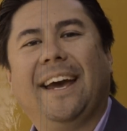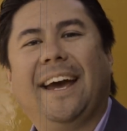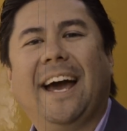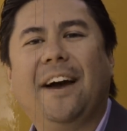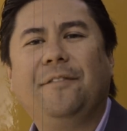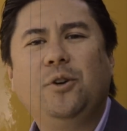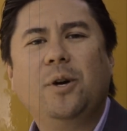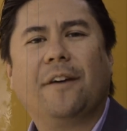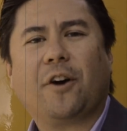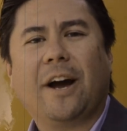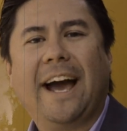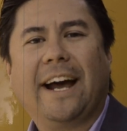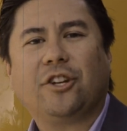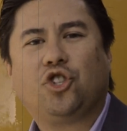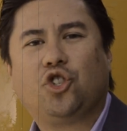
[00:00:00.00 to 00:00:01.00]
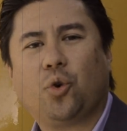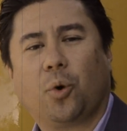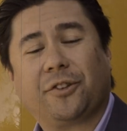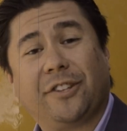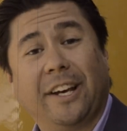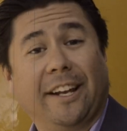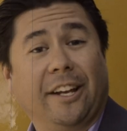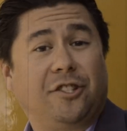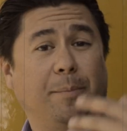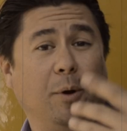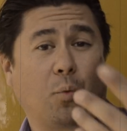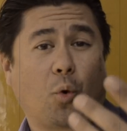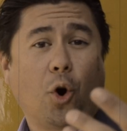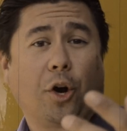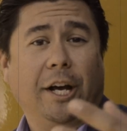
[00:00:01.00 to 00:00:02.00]
have you ever had a short sale that you've
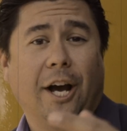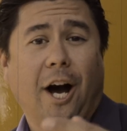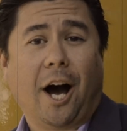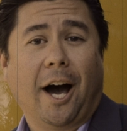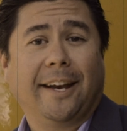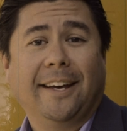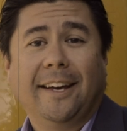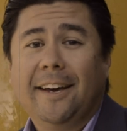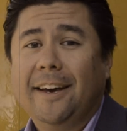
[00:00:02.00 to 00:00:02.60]
been working on